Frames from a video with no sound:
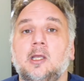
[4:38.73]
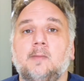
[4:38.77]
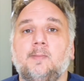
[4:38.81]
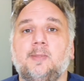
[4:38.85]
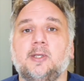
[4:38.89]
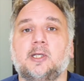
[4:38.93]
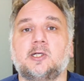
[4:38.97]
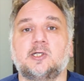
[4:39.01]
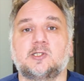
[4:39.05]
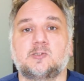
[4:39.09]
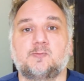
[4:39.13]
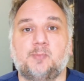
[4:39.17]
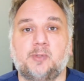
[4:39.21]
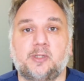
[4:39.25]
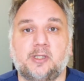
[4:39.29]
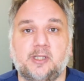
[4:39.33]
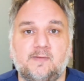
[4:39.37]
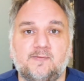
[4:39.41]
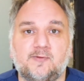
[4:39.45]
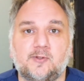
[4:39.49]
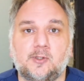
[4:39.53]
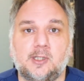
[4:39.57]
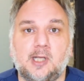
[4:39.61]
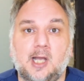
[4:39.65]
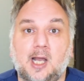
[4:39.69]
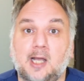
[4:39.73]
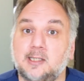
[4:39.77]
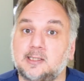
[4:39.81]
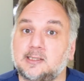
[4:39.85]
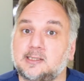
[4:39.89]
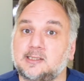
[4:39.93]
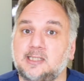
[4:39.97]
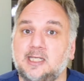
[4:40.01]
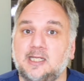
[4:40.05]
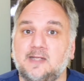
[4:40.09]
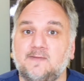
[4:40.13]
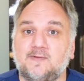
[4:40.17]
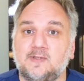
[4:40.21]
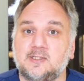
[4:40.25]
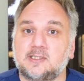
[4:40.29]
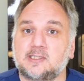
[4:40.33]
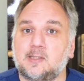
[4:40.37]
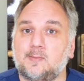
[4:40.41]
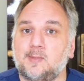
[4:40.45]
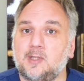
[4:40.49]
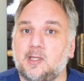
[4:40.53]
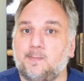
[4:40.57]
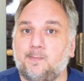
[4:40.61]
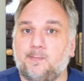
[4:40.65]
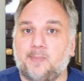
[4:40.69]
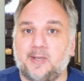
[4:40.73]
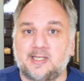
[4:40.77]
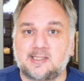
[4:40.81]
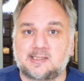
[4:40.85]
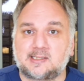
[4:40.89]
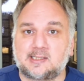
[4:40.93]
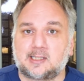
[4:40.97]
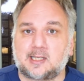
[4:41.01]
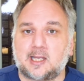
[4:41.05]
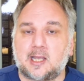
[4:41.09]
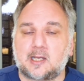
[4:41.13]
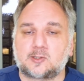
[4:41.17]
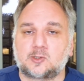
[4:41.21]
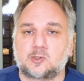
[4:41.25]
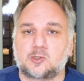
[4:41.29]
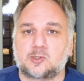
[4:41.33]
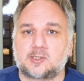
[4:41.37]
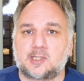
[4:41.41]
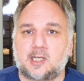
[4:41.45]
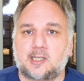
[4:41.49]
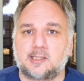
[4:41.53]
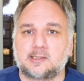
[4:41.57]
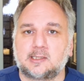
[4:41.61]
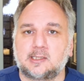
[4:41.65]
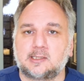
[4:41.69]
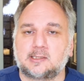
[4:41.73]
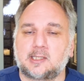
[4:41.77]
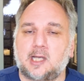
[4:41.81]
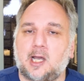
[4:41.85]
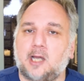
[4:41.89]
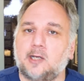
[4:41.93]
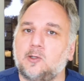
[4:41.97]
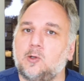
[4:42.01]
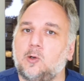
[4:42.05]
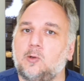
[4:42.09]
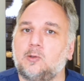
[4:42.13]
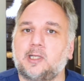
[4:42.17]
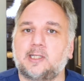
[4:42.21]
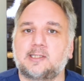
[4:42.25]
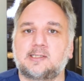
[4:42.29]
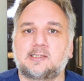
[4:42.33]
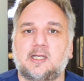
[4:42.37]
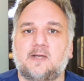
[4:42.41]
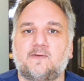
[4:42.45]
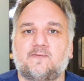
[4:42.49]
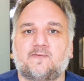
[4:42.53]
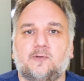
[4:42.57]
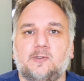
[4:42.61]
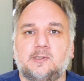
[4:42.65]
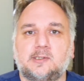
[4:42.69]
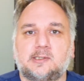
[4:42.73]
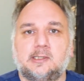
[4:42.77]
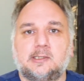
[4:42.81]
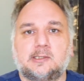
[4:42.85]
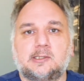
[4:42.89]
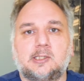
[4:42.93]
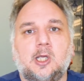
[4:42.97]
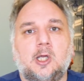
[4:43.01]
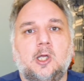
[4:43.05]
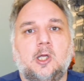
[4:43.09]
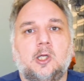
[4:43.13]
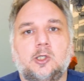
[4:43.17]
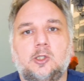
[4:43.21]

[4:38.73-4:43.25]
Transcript: because believe it or not, even some of the basic exercises, I know, let's say for instance,